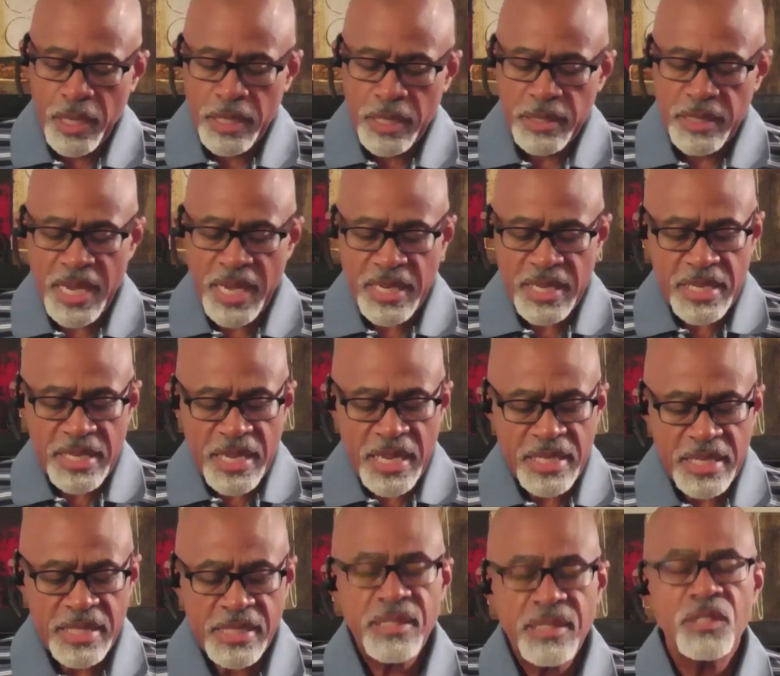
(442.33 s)
that in
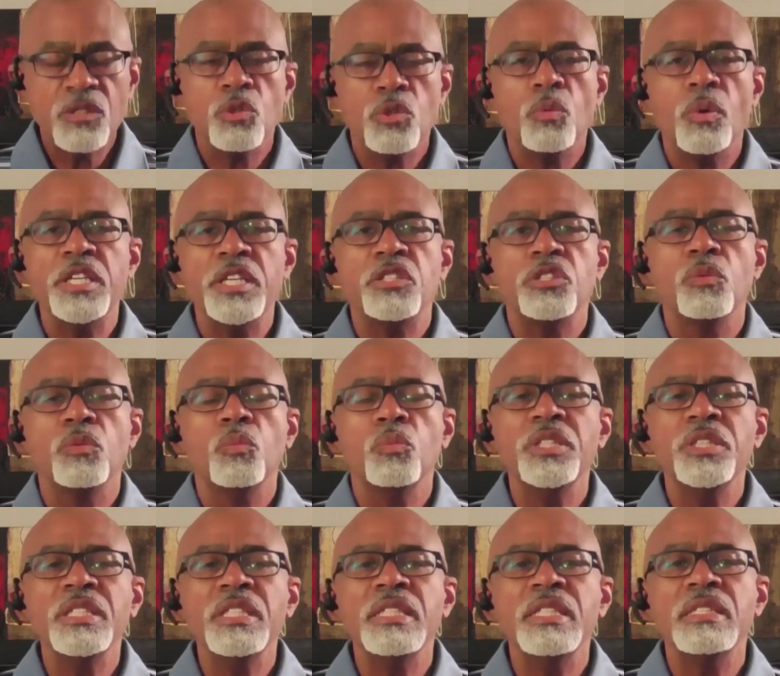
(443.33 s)
any situation, we
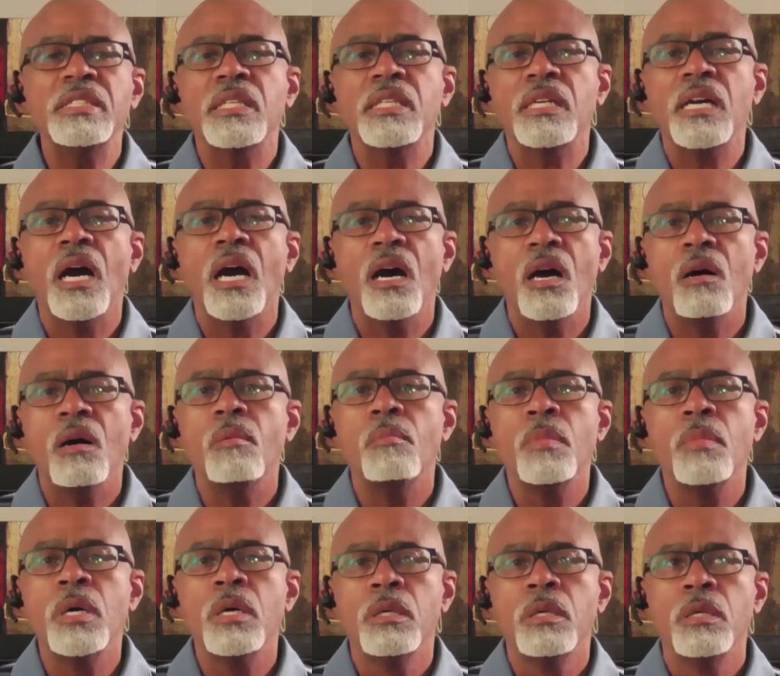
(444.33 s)
need to come